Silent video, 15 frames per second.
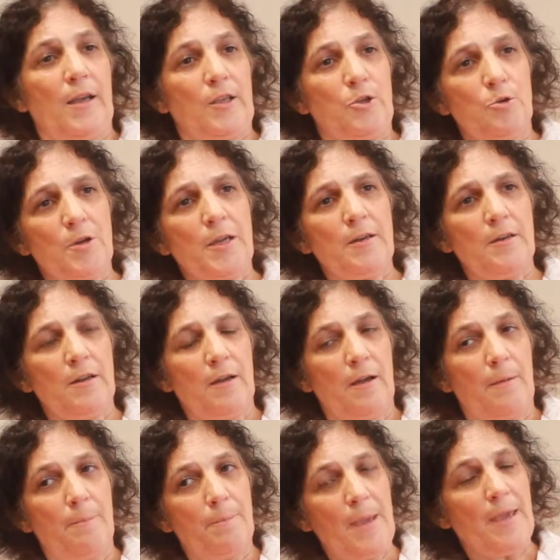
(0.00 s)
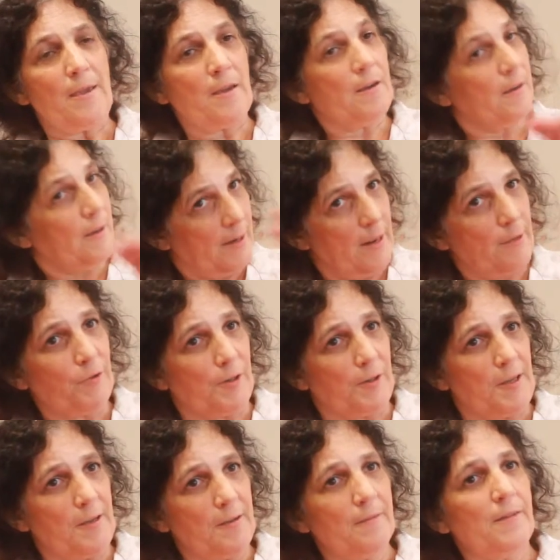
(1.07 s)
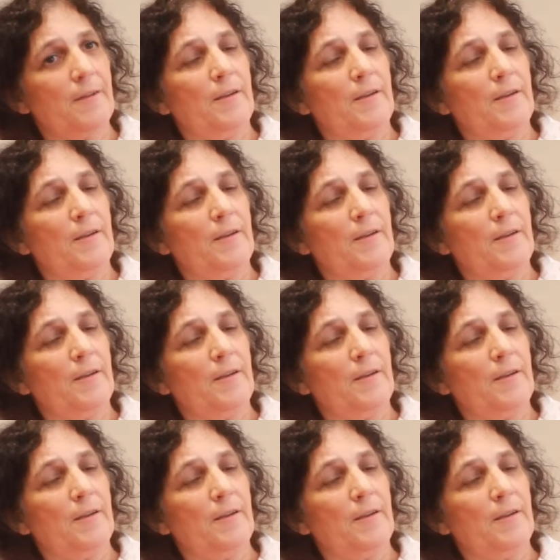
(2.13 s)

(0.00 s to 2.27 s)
you can make cleverly